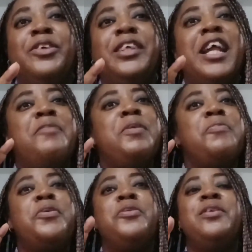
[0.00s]
Those are the
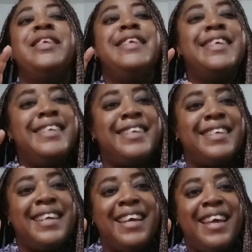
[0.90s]
people you need
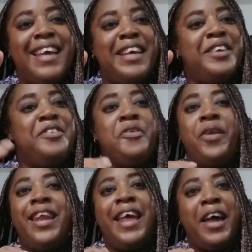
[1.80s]
in
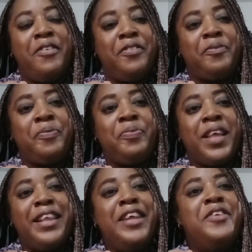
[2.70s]
your life.
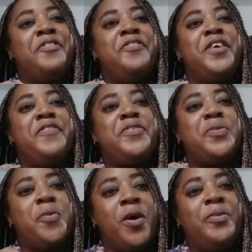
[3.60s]
Then the
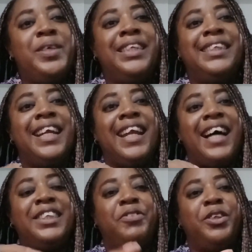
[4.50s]
fifth one, which is the
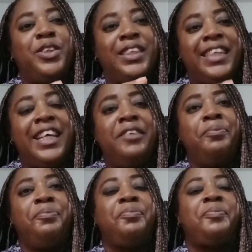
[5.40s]
last for today,
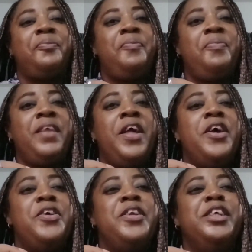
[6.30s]

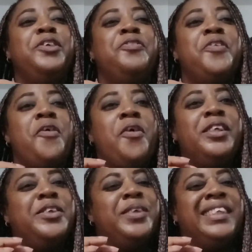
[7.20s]
you need to
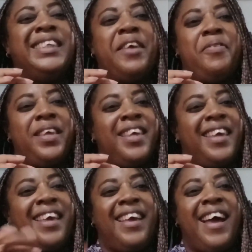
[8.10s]
focus on
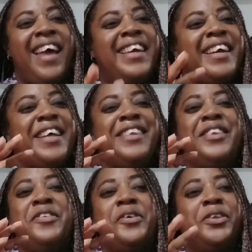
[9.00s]
self-care. I
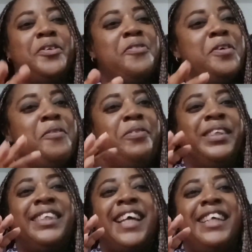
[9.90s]
cannot
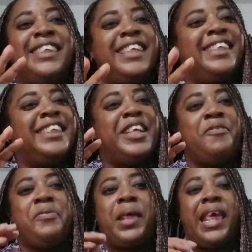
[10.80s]
overemphasize this
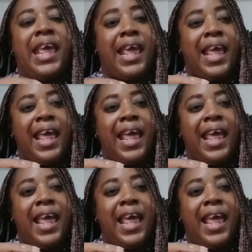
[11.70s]
self-care.